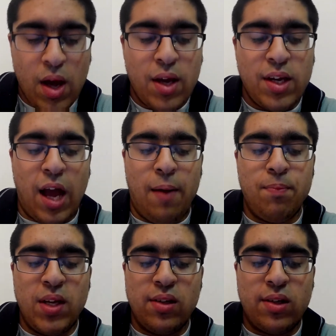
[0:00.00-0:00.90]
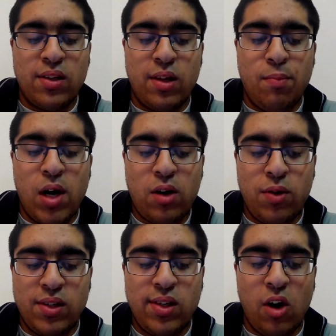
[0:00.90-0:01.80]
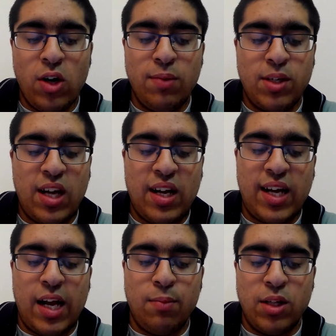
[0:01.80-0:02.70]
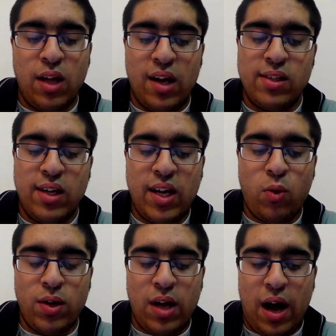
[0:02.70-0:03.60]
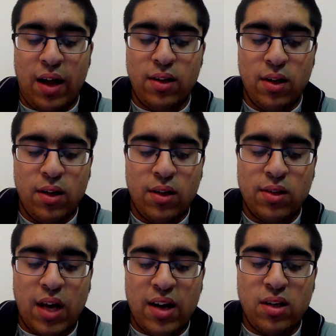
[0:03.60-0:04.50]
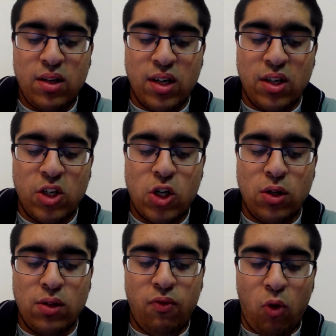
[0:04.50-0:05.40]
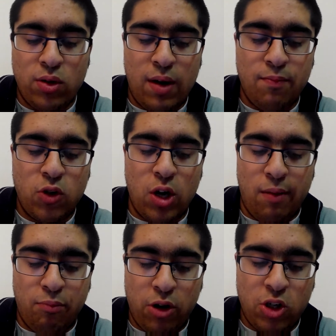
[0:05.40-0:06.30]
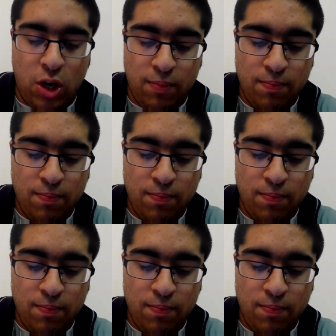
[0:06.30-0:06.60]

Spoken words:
Yeah, it says that mercury is the only metallic element that is liquid at standard conditions for temperature and pressure.